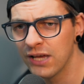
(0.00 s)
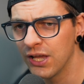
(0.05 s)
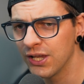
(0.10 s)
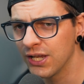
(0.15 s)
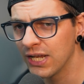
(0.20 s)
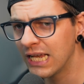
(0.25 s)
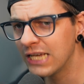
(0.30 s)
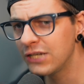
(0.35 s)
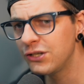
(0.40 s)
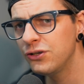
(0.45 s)

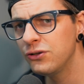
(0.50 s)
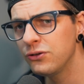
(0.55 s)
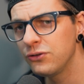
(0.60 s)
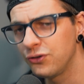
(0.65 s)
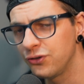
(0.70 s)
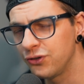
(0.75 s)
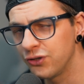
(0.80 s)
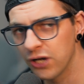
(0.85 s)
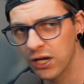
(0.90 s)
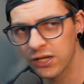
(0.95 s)
Unless you're
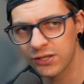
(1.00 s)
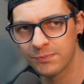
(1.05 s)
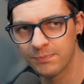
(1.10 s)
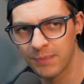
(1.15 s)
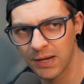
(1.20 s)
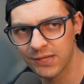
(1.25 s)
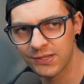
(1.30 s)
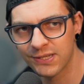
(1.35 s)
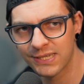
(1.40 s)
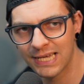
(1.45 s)
just
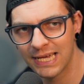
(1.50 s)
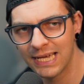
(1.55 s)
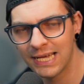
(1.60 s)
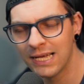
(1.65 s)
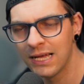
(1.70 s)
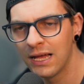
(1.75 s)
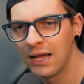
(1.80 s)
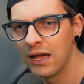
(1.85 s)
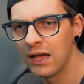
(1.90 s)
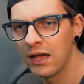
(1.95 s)
busking,
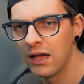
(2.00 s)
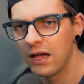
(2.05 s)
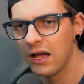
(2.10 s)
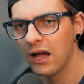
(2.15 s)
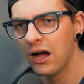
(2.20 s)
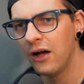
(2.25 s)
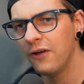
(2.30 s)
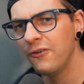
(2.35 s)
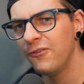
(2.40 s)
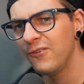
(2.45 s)

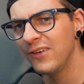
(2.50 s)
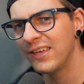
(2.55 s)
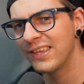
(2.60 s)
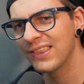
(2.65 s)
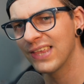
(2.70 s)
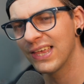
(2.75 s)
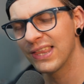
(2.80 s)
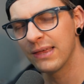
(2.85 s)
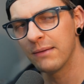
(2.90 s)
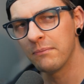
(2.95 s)
I think
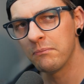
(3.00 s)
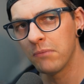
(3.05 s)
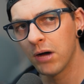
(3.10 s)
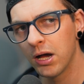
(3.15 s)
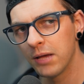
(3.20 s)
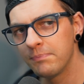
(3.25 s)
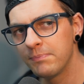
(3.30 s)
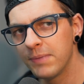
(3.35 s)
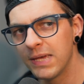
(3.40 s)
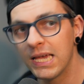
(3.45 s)
that there
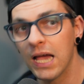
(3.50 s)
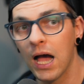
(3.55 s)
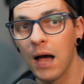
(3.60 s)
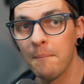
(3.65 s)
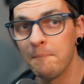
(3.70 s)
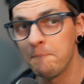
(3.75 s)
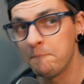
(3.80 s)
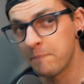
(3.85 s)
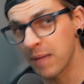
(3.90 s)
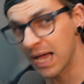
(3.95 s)
might be a
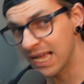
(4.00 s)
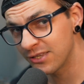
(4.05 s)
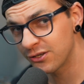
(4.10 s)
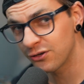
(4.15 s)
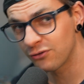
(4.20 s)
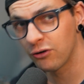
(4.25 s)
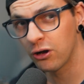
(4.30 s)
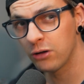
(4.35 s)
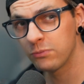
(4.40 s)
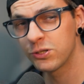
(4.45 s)

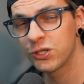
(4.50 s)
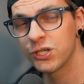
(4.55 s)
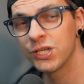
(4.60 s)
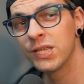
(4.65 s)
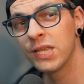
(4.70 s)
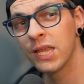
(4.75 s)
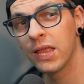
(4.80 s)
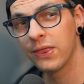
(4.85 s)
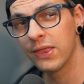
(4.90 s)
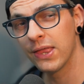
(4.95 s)
better
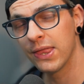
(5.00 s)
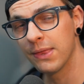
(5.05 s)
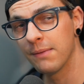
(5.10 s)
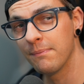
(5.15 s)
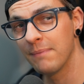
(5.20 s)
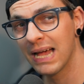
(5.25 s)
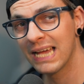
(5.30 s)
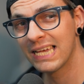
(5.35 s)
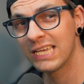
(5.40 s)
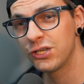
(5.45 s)
option than the
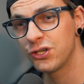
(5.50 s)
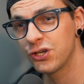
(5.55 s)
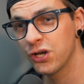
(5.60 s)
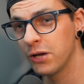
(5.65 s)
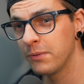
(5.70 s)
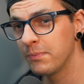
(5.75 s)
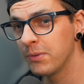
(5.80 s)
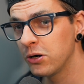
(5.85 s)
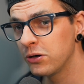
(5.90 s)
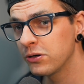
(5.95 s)
Mackie
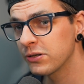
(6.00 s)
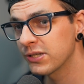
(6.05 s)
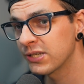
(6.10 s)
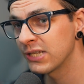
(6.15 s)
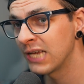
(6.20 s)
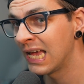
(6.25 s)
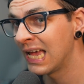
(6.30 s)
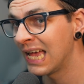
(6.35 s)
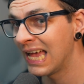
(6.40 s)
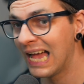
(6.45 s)
Showbox,
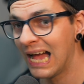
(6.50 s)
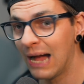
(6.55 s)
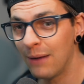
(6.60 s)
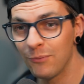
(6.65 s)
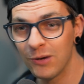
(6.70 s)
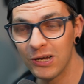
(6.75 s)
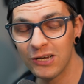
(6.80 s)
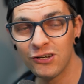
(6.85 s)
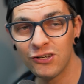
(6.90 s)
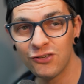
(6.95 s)
and
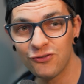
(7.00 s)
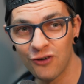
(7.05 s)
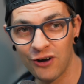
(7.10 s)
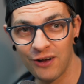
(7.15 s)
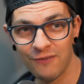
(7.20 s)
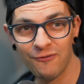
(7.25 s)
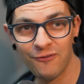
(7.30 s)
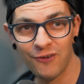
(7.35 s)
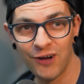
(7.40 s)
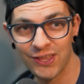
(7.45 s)
we're going to try
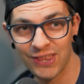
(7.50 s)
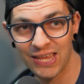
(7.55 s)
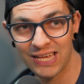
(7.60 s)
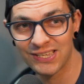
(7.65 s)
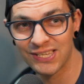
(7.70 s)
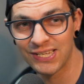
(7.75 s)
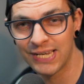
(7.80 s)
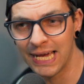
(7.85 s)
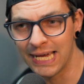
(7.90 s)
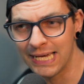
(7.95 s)
and find that
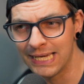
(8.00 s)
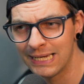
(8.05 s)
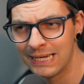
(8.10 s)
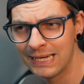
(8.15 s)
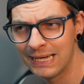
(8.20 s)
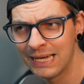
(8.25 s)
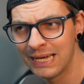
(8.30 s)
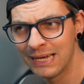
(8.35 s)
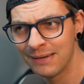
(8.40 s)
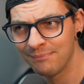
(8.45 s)
today.
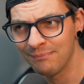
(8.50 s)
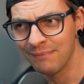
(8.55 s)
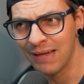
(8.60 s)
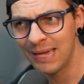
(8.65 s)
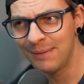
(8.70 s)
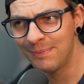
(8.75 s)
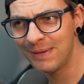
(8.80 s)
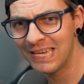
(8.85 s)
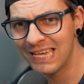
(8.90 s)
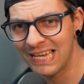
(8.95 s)

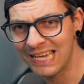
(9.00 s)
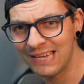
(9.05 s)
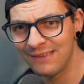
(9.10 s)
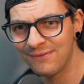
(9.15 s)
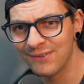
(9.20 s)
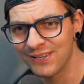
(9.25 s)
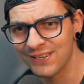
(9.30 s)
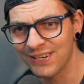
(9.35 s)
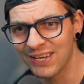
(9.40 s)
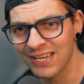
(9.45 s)
Maybe
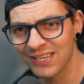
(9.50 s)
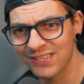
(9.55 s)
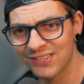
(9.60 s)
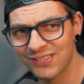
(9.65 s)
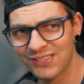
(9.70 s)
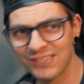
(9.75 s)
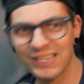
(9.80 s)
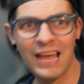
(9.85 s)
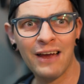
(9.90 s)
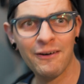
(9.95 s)
even a
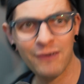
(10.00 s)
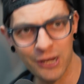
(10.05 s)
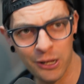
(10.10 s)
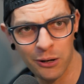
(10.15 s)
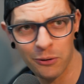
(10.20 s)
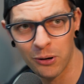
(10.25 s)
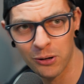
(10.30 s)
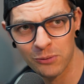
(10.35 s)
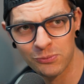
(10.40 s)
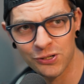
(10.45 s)

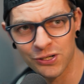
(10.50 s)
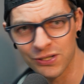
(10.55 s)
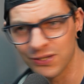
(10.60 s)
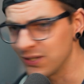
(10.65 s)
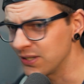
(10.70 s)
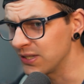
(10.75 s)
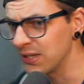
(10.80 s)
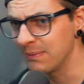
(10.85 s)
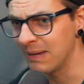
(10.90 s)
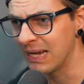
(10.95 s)
stereo option
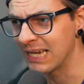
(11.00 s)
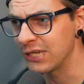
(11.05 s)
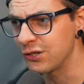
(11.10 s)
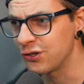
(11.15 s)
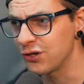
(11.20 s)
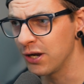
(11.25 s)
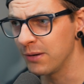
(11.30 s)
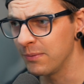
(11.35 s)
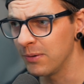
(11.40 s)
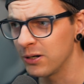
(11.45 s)
to the Mackie
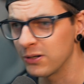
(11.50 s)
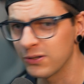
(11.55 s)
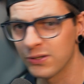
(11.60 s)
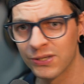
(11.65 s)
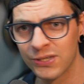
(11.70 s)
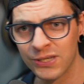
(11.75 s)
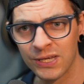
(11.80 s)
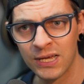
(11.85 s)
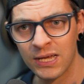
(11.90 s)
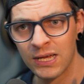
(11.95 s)

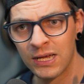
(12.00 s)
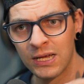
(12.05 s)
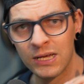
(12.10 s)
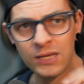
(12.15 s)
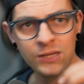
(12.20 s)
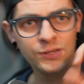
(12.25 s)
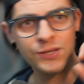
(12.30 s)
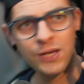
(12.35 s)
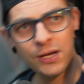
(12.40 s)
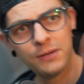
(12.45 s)
Showbox.
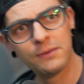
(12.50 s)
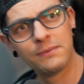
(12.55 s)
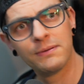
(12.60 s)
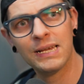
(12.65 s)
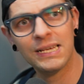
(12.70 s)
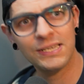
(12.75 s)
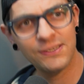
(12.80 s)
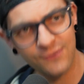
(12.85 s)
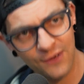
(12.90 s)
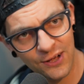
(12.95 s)
So
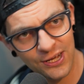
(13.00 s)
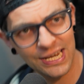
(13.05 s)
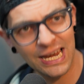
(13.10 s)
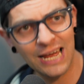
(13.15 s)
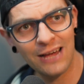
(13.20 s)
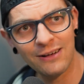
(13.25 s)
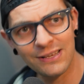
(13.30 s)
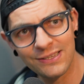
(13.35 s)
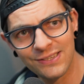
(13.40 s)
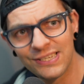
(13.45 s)
let's find
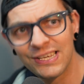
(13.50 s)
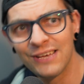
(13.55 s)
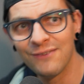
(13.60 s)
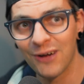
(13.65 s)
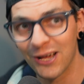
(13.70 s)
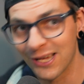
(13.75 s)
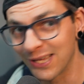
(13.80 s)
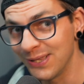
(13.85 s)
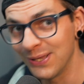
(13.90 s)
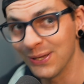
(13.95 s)
out and see if
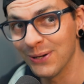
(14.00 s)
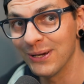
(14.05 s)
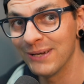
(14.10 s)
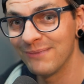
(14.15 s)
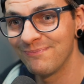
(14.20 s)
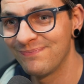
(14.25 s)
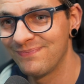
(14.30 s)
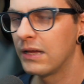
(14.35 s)
I can do it.